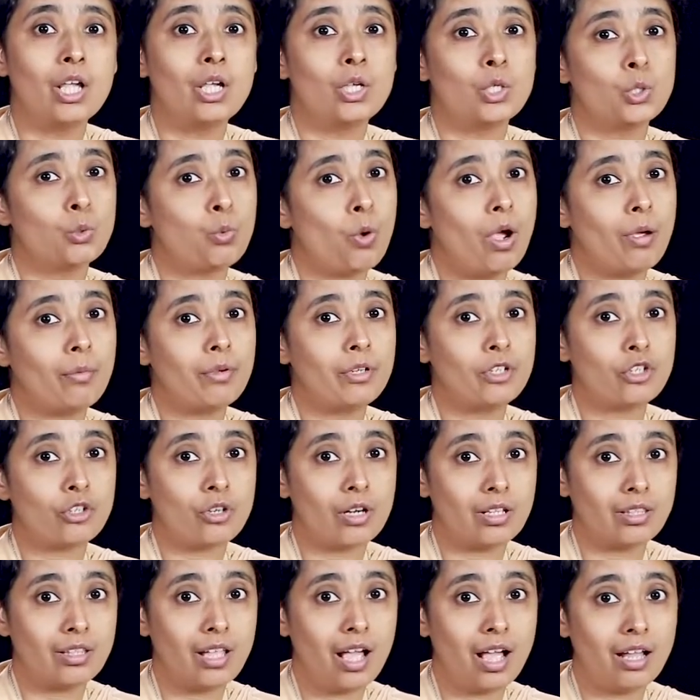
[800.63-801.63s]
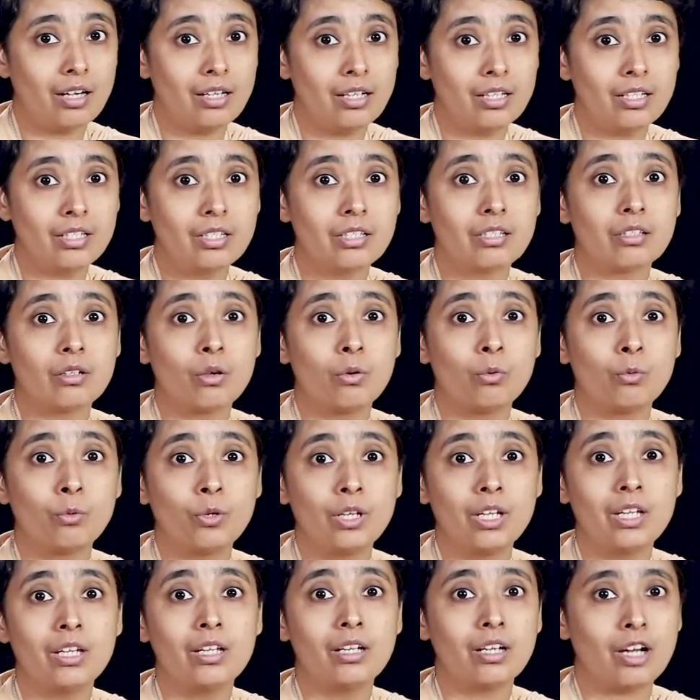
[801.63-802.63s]
Swami Shraddhanand's
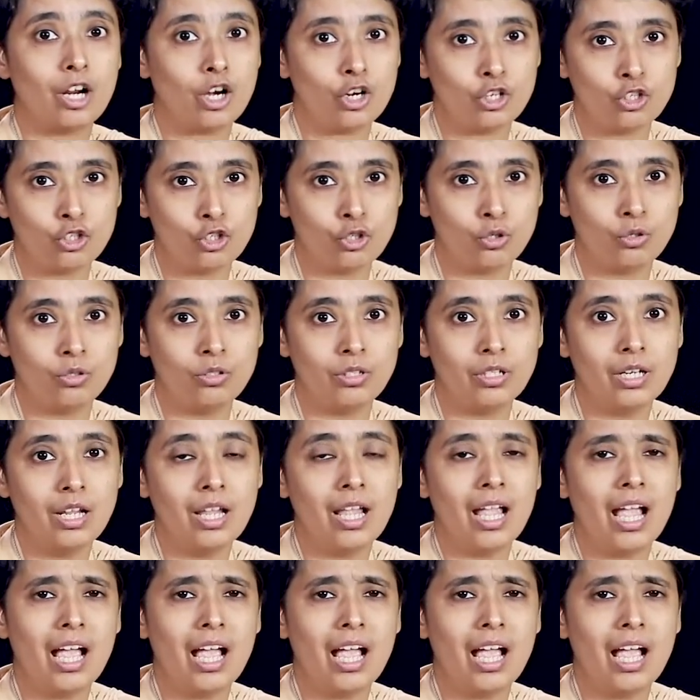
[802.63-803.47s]
Veer Arjun